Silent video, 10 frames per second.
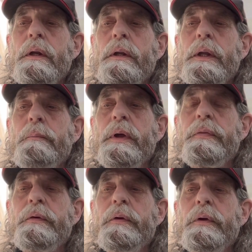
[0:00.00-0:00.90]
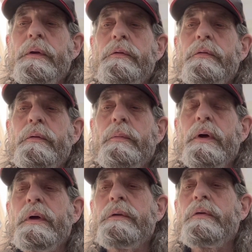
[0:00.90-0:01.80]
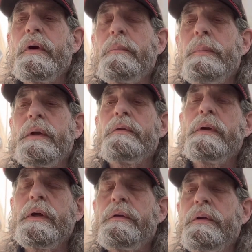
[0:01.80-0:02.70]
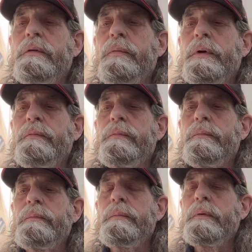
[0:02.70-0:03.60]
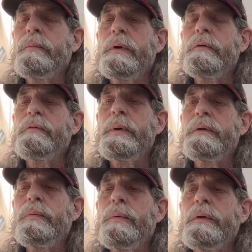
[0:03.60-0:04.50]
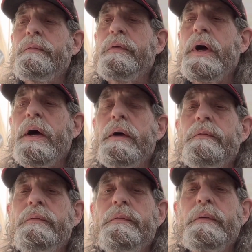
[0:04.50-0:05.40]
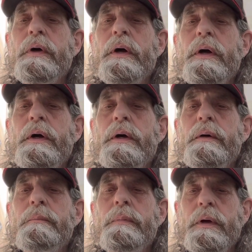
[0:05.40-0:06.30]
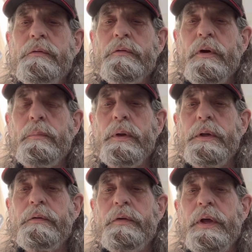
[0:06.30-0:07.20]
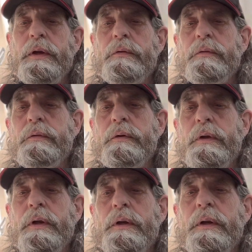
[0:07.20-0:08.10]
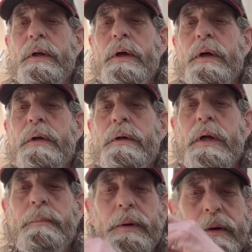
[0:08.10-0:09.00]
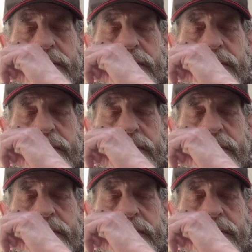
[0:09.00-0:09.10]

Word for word: in my 30s, well, I started about 1920. When I was about 25, uh, I started playing tennis, and uh, I'd been a